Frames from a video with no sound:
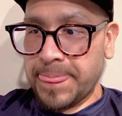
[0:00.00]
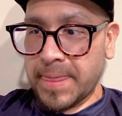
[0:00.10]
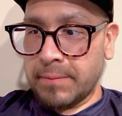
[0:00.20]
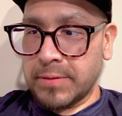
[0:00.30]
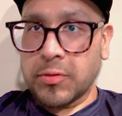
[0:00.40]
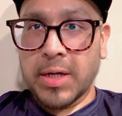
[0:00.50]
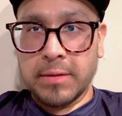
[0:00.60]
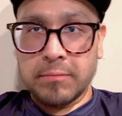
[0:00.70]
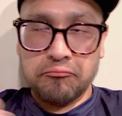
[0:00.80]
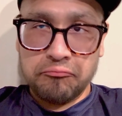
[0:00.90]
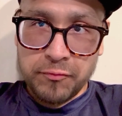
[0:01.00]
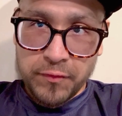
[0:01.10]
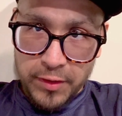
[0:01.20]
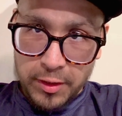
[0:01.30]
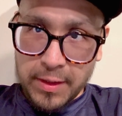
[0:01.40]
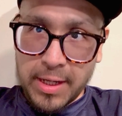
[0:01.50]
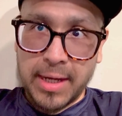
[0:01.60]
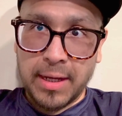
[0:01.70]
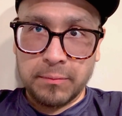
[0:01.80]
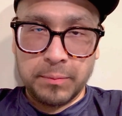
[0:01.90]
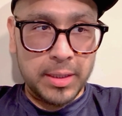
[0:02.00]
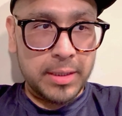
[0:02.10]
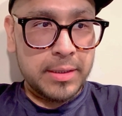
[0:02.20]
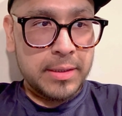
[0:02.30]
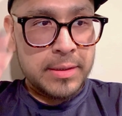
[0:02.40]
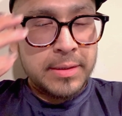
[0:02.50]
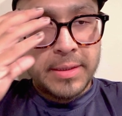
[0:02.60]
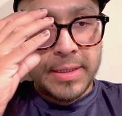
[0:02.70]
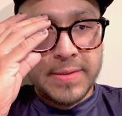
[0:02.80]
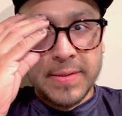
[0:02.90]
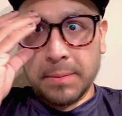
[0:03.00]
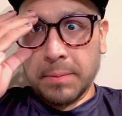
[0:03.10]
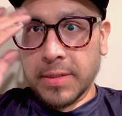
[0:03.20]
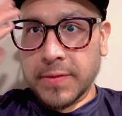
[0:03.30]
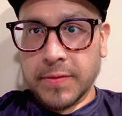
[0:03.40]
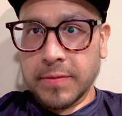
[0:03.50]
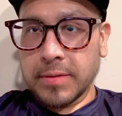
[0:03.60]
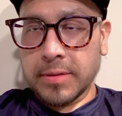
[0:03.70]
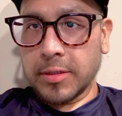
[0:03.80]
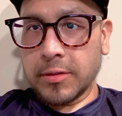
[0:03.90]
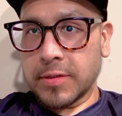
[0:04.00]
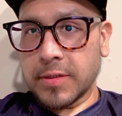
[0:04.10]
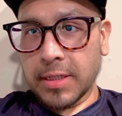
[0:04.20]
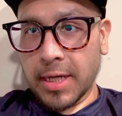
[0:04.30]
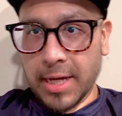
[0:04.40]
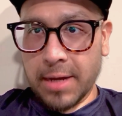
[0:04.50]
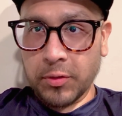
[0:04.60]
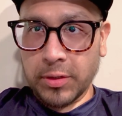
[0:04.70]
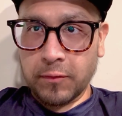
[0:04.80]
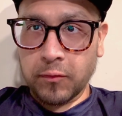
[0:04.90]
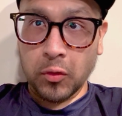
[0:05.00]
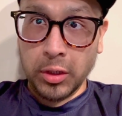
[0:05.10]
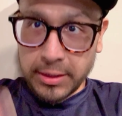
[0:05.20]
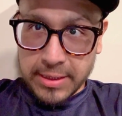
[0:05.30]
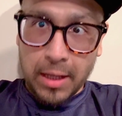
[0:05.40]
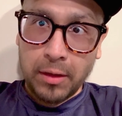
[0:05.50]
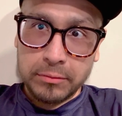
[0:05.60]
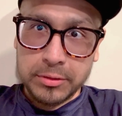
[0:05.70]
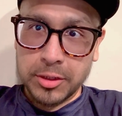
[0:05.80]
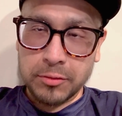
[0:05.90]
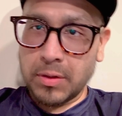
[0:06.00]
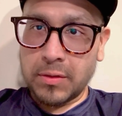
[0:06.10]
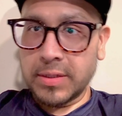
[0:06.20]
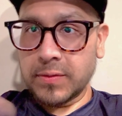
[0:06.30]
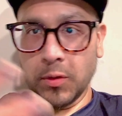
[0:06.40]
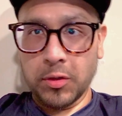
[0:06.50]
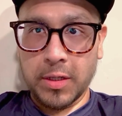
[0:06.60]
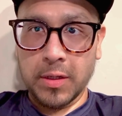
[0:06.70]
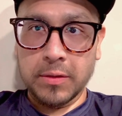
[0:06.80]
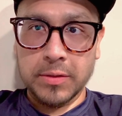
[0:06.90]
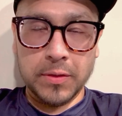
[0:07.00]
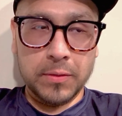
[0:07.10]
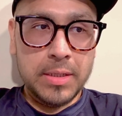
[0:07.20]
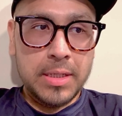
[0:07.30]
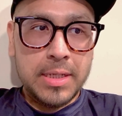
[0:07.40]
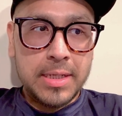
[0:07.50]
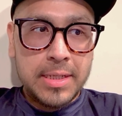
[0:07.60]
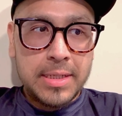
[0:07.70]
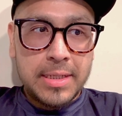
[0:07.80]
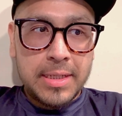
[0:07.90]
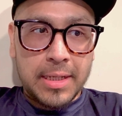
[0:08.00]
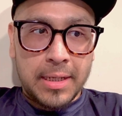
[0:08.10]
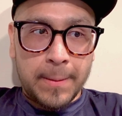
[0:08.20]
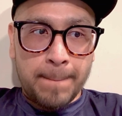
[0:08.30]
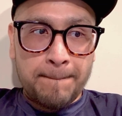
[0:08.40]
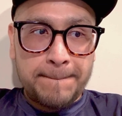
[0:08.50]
I've been trying to figure that out, but it's a hit miss. It's like I can't really fully tell whether it's one or the other. So I